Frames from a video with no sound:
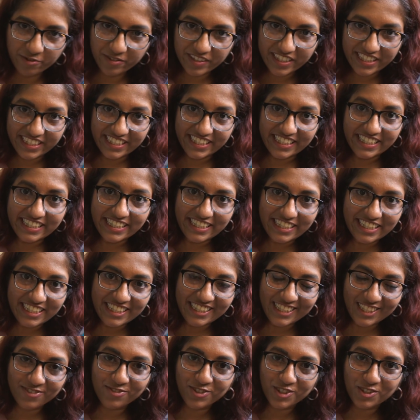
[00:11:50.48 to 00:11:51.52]
over here,
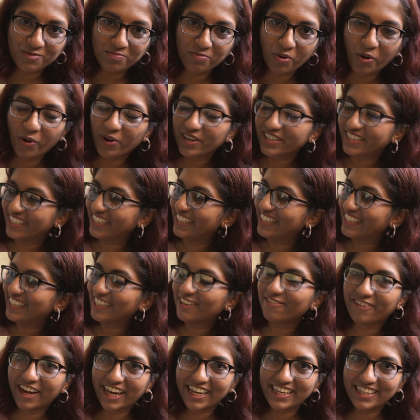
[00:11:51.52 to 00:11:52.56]
this was bought a
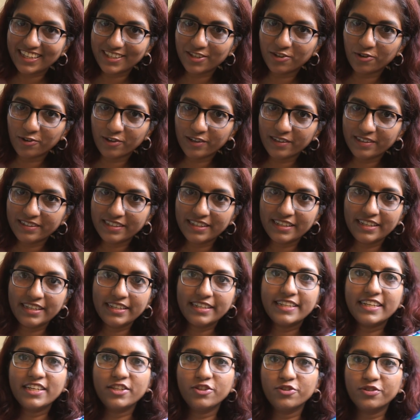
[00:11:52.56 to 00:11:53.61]
little while ago,
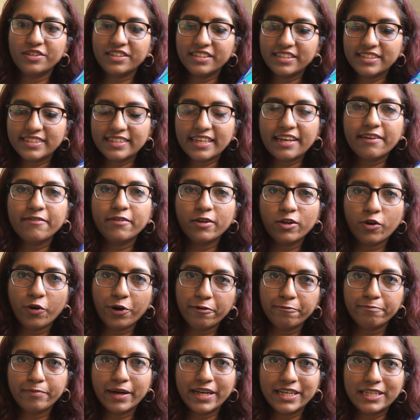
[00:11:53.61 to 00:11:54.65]
then you can save a lot
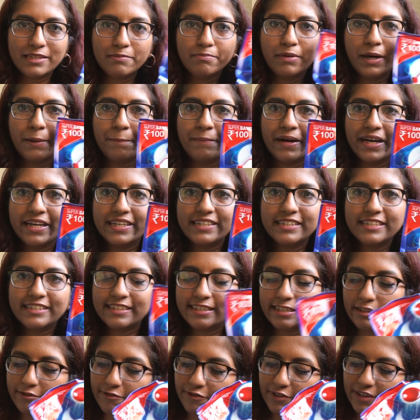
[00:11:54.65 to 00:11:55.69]
of money by buying this
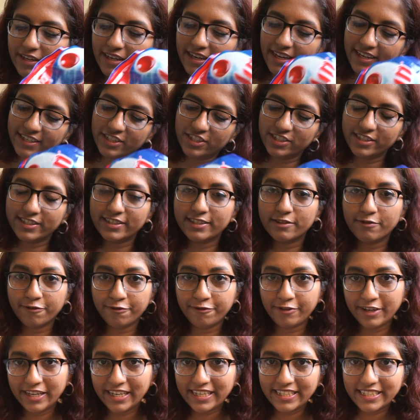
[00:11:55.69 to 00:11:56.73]
refill and just
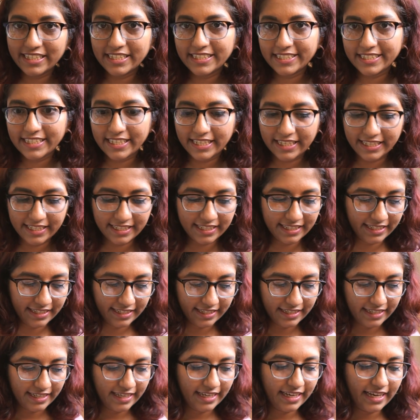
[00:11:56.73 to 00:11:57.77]
filling it in.
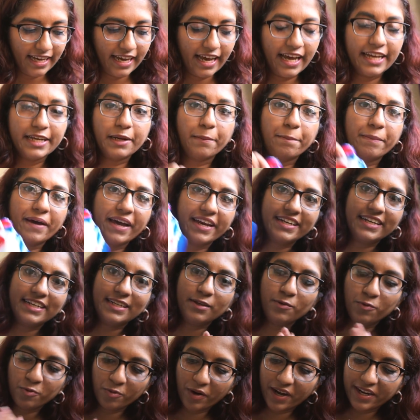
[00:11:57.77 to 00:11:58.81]
And
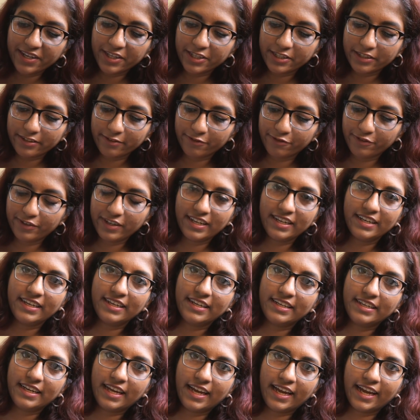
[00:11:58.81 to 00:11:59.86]
apparently one refill
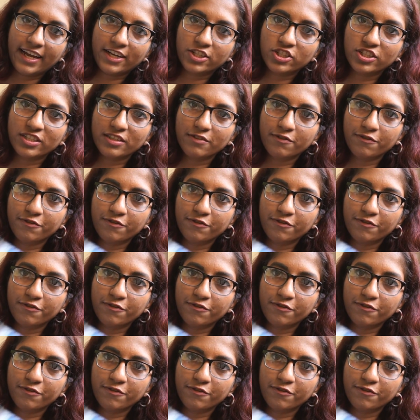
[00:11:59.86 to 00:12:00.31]
actually